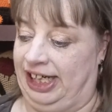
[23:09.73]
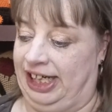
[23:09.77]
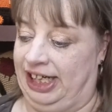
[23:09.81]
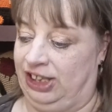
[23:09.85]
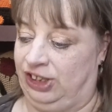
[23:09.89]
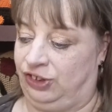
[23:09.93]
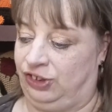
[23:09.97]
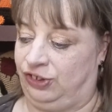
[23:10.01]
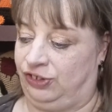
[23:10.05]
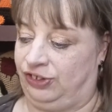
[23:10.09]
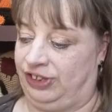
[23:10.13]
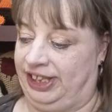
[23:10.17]

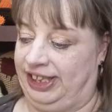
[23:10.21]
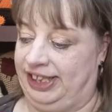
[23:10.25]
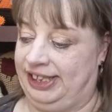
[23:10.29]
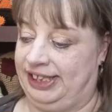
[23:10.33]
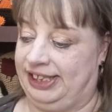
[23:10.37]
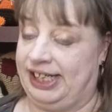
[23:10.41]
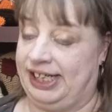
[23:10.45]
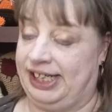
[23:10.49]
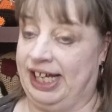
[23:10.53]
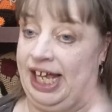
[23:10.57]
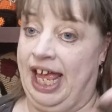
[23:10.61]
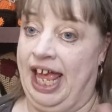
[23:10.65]

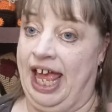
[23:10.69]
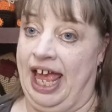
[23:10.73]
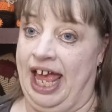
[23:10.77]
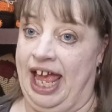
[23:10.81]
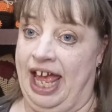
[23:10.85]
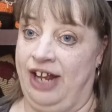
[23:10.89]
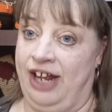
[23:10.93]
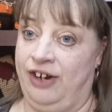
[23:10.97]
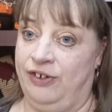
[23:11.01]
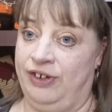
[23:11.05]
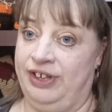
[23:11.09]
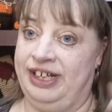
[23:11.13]
entries.
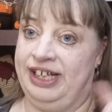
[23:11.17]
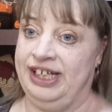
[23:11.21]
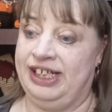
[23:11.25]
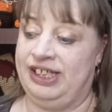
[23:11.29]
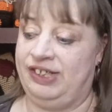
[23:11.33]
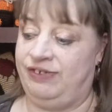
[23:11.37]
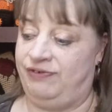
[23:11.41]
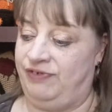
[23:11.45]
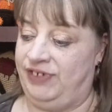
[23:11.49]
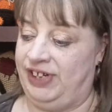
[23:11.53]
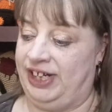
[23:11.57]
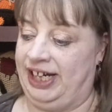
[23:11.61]
And on
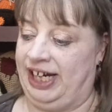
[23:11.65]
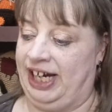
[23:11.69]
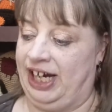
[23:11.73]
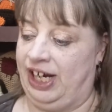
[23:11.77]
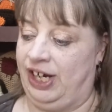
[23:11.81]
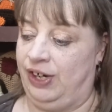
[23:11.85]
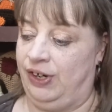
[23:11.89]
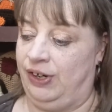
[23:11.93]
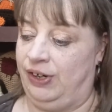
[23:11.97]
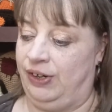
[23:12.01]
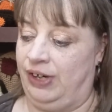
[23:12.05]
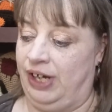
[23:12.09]
this
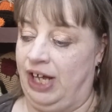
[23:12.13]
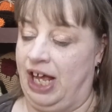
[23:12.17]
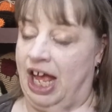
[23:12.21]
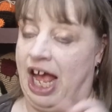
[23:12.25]
video,